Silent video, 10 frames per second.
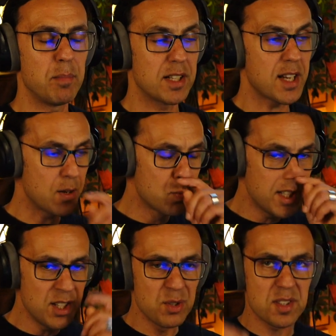but I
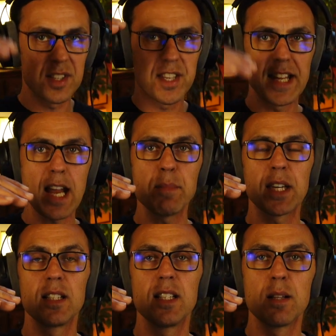reduce the
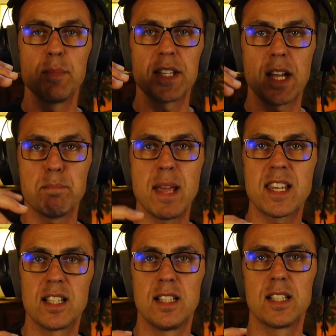dynamic a little bit and
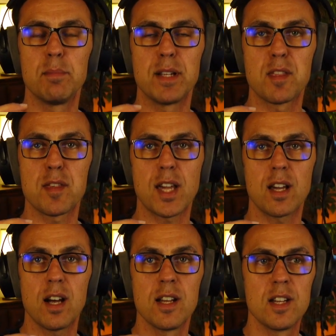make it a little bit
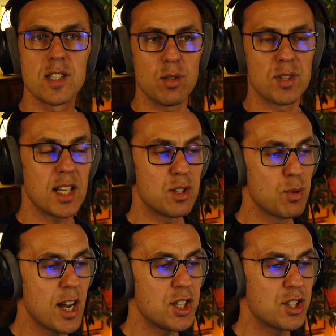thicker. So
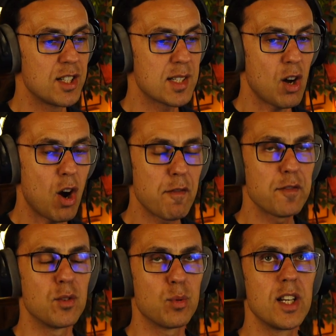saturation is
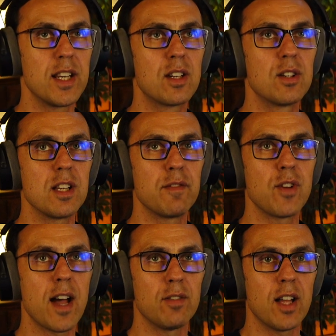often really good if
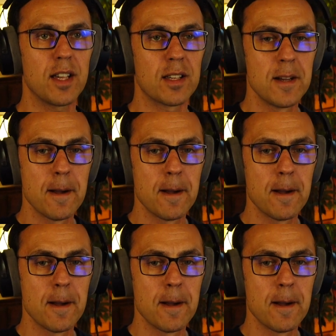you have like